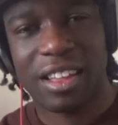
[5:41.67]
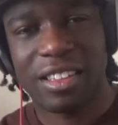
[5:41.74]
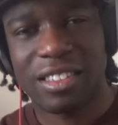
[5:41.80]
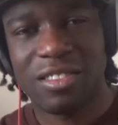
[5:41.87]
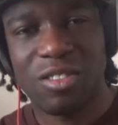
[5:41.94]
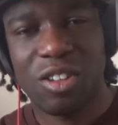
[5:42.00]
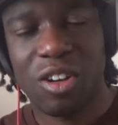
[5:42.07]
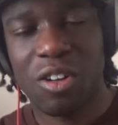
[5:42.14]

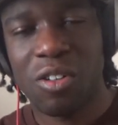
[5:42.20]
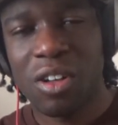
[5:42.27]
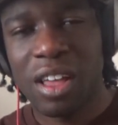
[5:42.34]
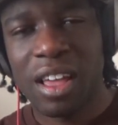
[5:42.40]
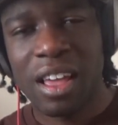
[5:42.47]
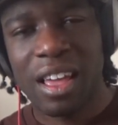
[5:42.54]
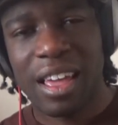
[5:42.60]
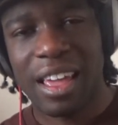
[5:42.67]
Because, you know,
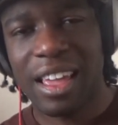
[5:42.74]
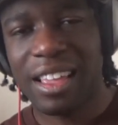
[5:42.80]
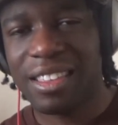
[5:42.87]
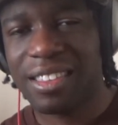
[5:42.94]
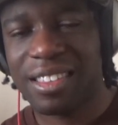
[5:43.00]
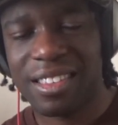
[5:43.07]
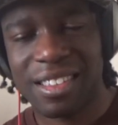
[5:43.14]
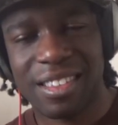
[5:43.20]

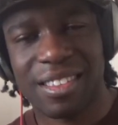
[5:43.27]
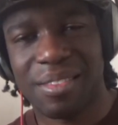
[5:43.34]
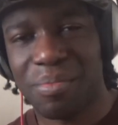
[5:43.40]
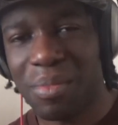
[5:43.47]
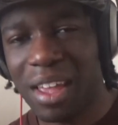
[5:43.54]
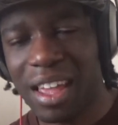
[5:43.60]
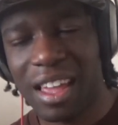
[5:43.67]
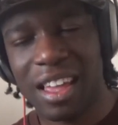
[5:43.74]
it's,
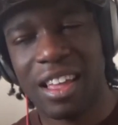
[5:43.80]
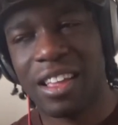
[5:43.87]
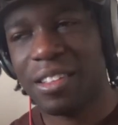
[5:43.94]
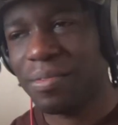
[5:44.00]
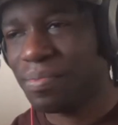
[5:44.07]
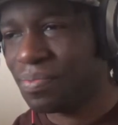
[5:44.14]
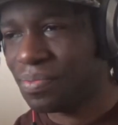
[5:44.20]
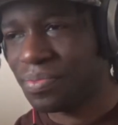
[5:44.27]
man,